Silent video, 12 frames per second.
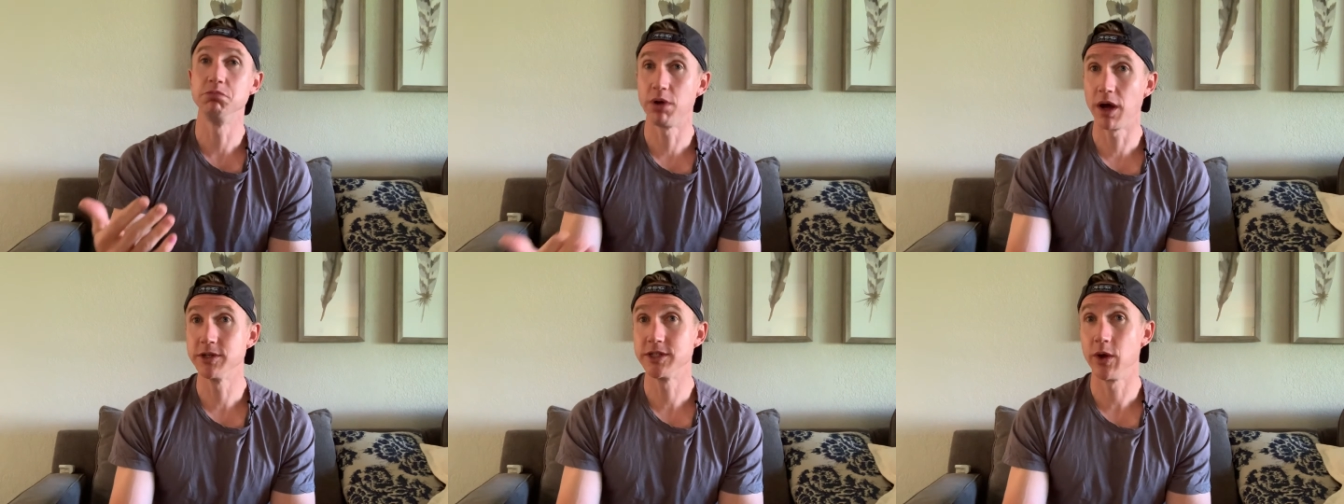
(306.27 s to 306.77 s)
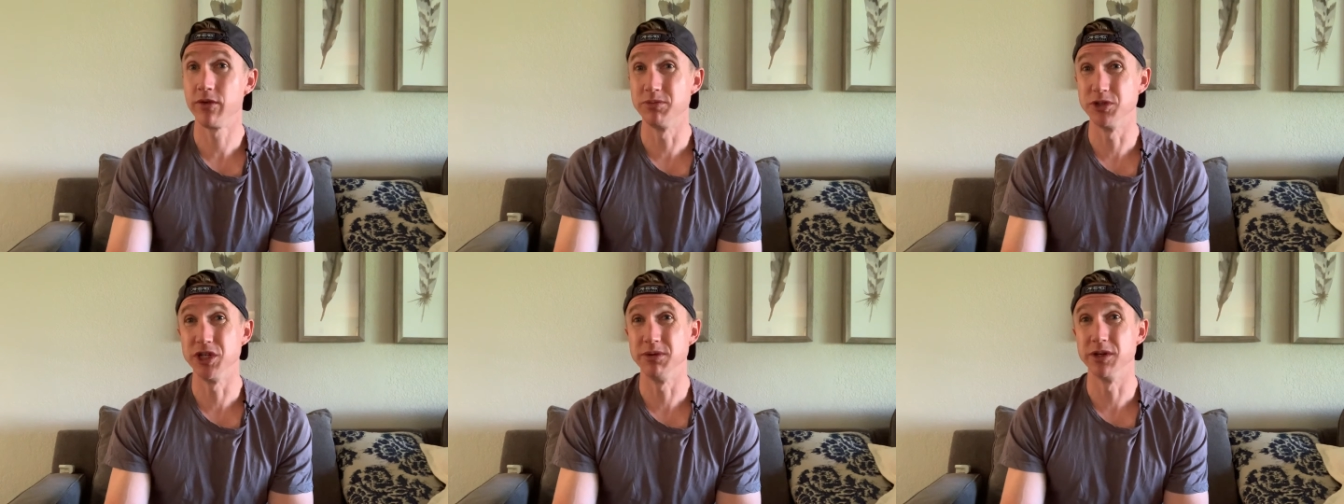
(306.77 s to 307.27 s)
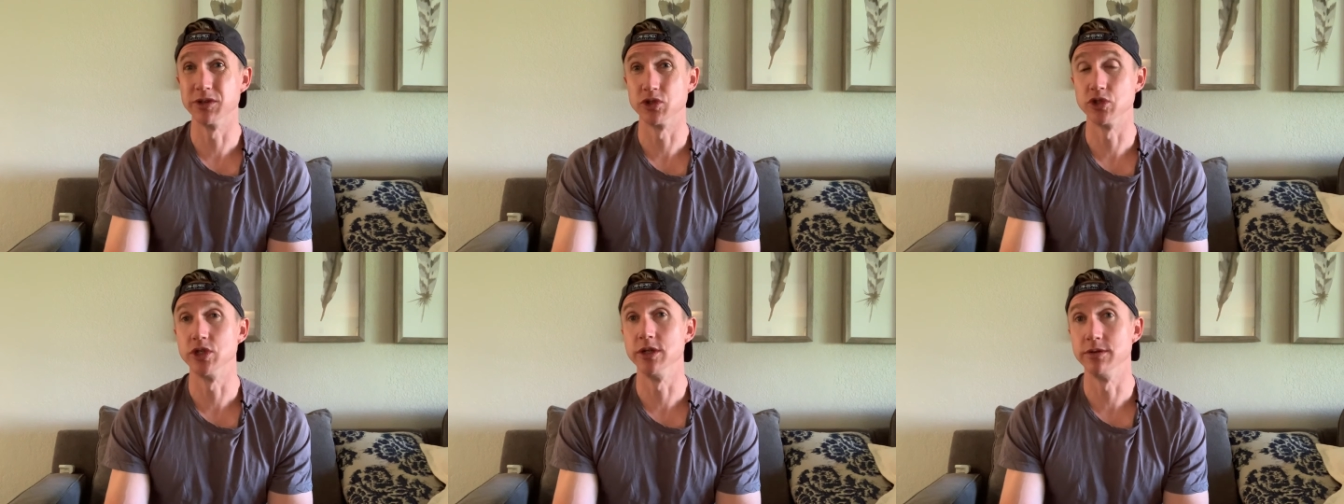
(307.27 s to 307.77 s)
probably stay away from cheat meals
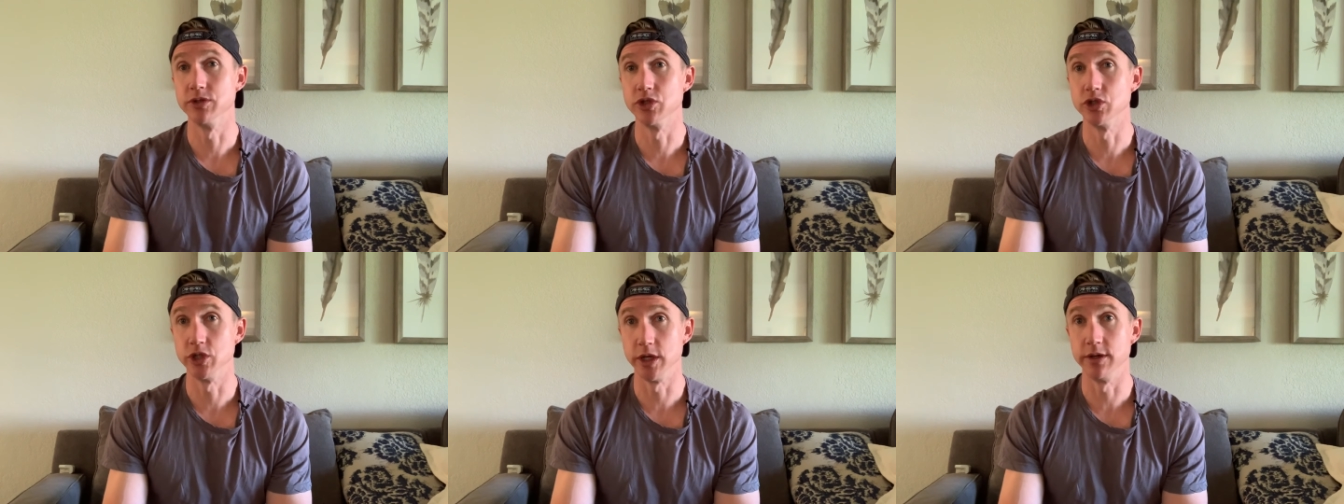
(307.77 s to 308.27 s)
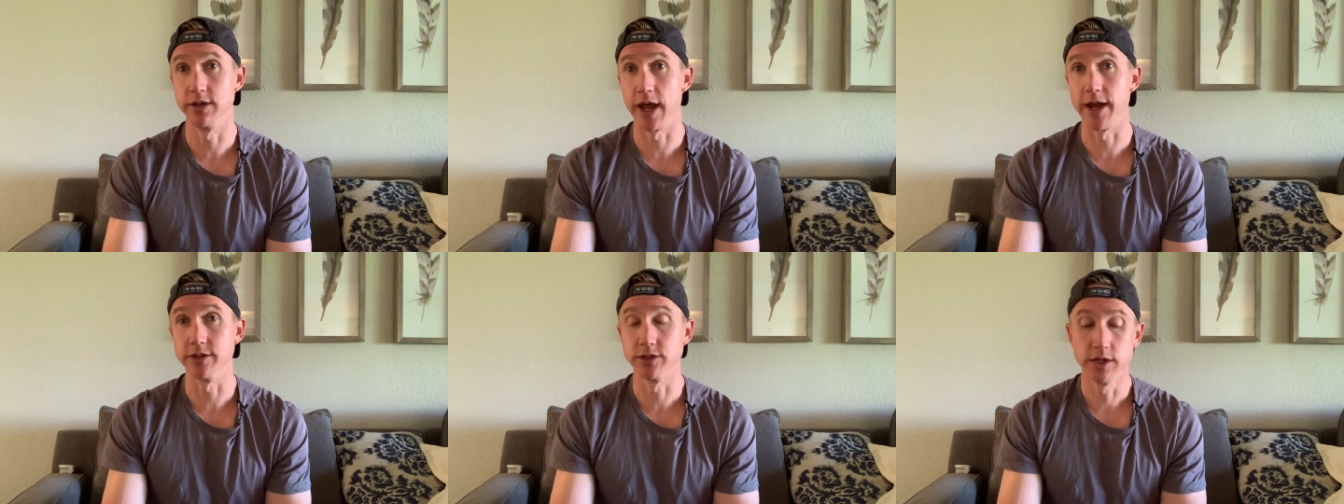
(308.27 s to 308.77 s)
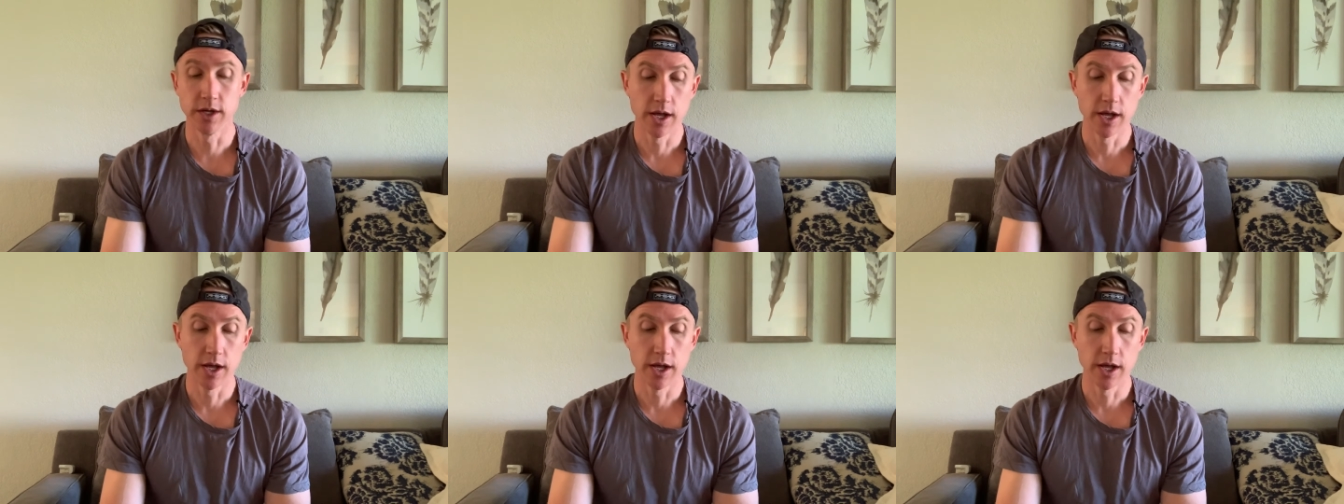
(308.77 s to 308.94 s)
or cheat days.